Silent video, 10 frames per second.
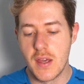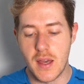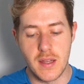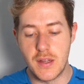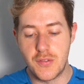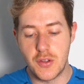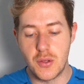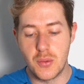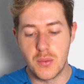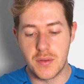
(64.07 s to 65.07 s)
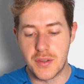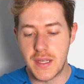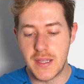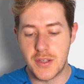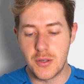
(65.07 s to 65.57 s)
And if you
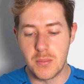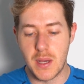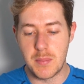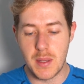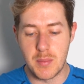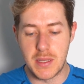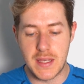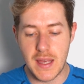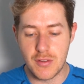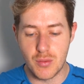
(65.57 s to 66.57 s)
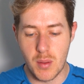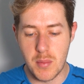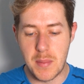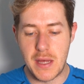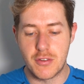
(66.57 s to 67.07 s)
think you might be able to guess what I'm
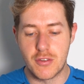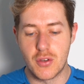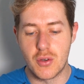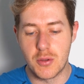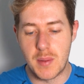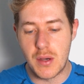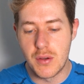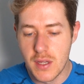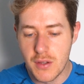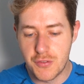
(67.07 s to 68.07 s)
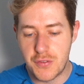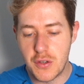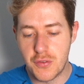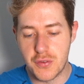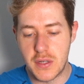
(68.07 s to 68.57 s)
about to talk about,
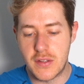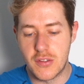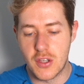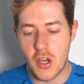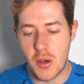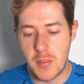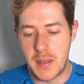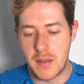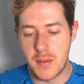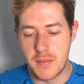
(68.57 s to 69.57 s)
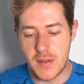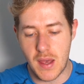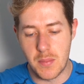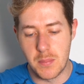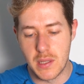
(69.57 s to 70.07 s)
feel free to comment
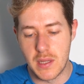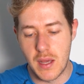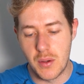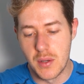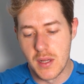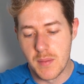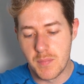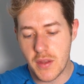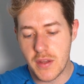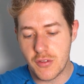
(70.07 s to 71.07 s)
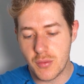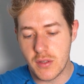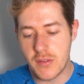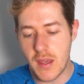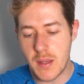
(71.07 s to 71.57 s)
down below. Now this
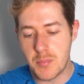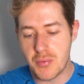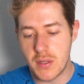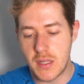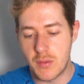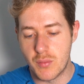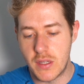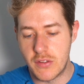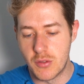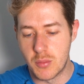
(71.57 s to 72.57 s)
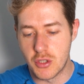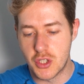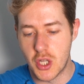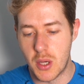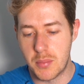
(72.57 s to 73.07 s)
was a pretty reasonable
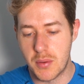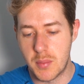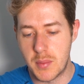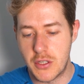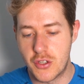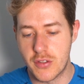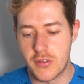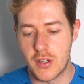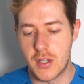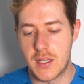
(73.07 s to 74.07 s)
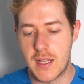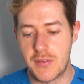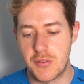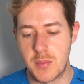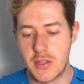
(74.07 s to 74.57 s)
shot, probably just started
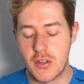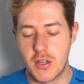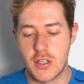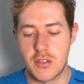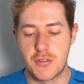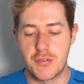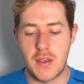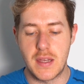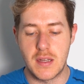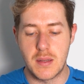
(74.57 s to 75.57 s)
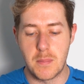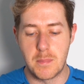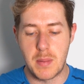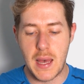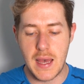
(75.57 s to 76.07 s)
left of my target, just
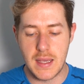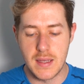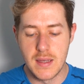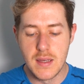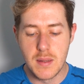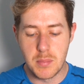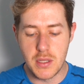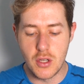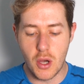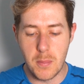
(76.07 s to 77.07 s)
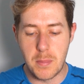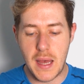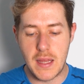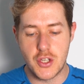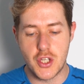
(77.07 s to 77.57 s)
faded back, but not a
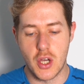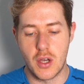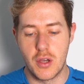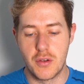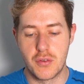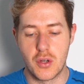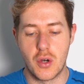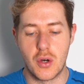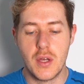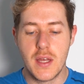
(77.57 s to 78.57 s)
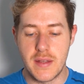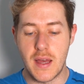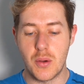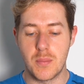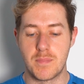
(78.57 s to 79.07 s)
bad shot overall.
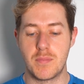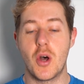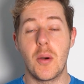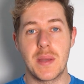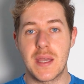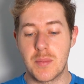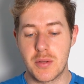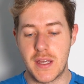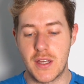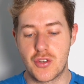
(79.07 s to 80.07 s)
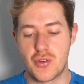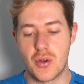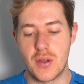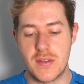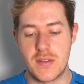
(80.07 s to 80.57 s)
Now, not being able to hit a
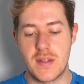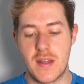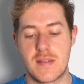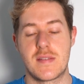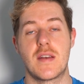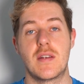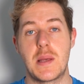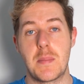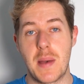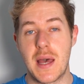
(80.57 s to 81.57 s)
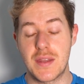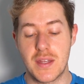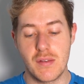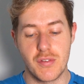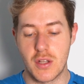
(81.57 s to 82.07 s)
draw isn't necessarily a bad
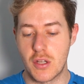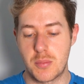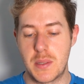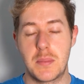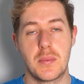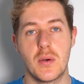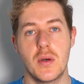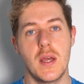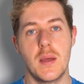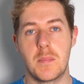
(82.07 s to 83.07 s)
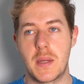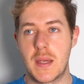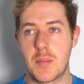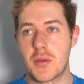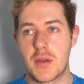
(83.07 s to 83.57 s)
thing for a lot of people. Being
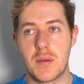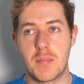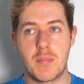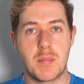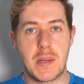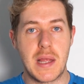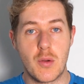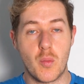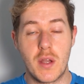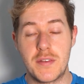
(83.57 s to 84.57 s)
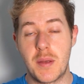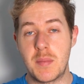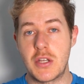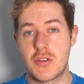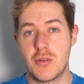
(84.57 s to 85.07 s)
able to play a
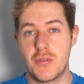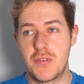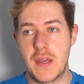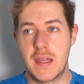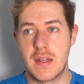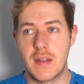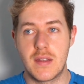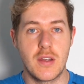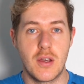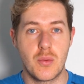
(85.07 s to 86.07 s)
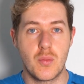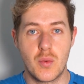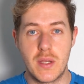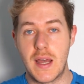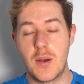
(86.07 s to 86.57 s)
one-dimensional fade,
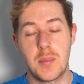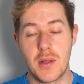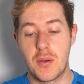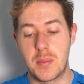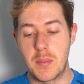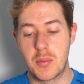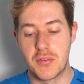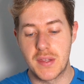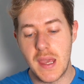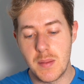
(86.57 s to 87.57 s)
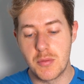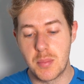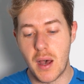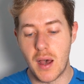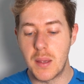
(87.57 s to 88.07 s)
would help a lot of people's games,
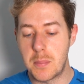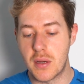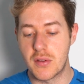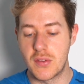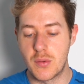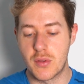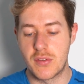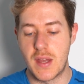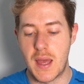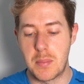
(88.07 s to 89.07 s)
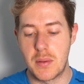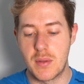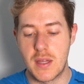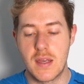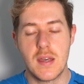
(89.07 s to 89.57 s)
but I personally wasn't happy
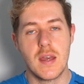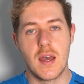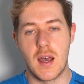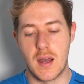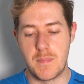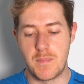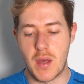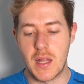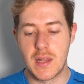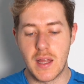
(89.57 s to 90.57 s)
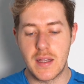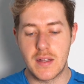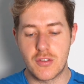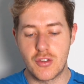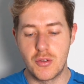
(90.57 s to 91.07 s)
with it. I
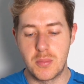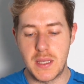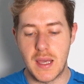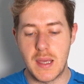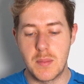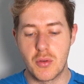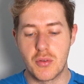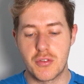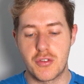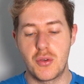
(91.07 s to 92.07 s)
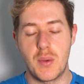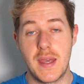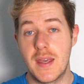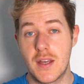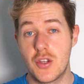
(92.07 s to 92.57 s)
like to be able to
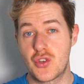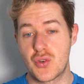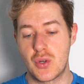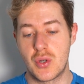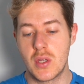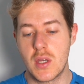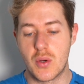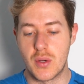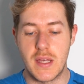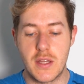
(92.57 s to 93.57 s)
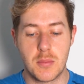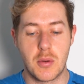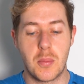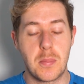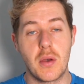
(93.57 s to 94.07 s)
hit a draw or hit the
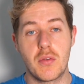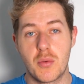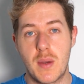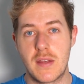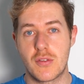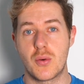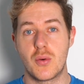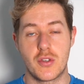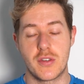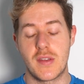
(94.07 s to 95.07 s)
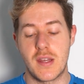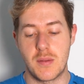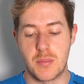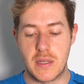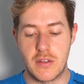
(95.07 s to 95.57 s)
ball both ways, or just hit
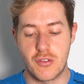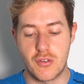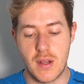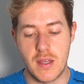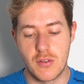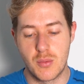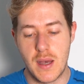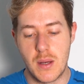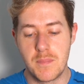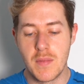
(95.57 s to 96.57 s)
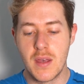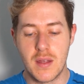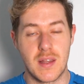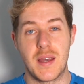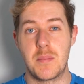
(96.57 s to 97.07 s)
it pretty straight as well,
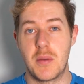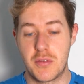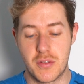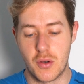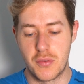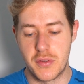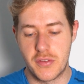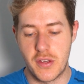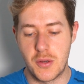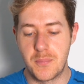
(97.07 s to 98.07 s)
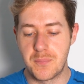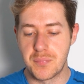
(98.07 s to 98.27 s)
like most golfers do.